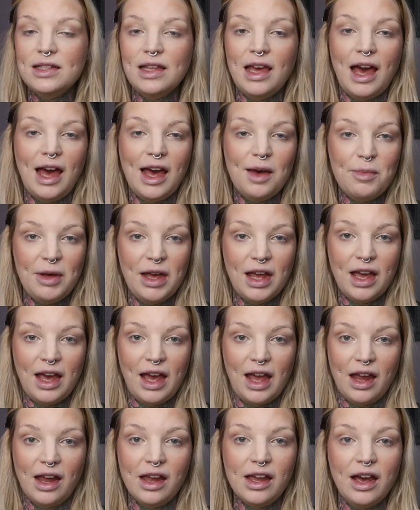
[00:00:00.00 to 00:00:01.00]
the Epic
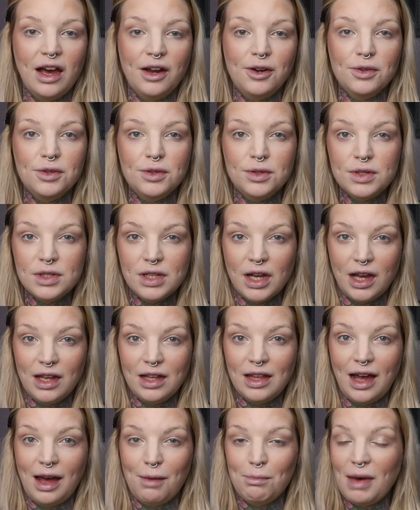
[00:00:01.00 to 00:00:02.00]
Ink and
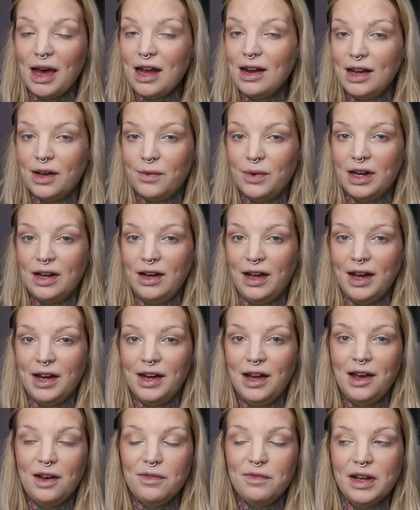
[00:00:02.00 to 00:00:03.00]
also their matte liquid
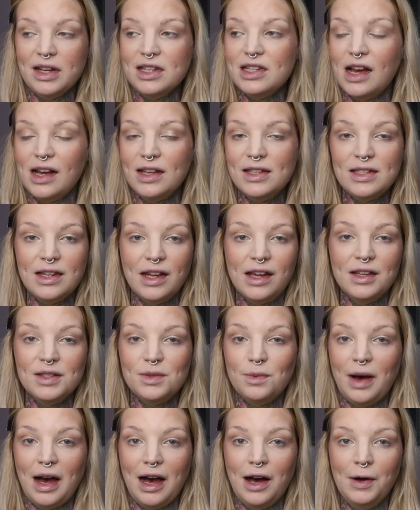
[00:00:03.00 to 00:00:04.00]
liner are fantastic
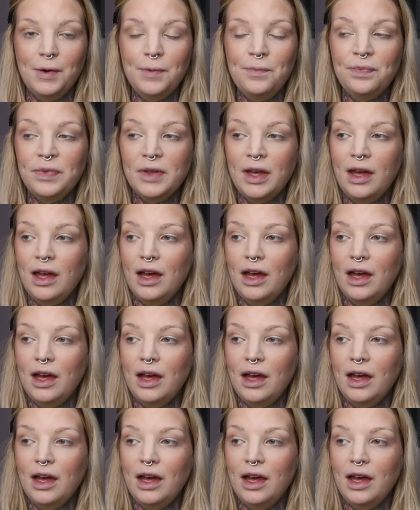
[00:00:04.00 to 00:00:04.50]
as well.